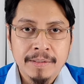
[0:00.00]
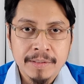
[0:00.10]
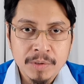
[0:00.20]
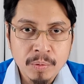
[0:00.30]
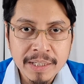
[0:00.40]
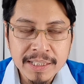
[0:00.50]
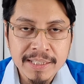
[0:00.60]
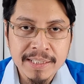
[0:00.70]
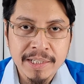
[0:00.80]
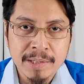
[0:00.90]
So what is a
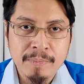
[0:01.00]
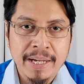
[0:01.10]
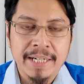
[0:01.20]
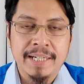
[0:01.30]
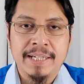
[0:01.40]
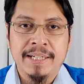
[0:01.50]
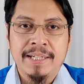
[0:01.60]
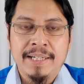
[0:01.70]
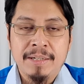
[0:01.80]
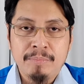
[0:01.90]
session plan?
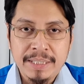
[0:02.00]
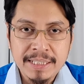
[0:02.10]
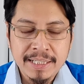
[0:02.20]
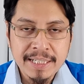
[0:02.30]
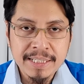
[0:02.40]
Basically,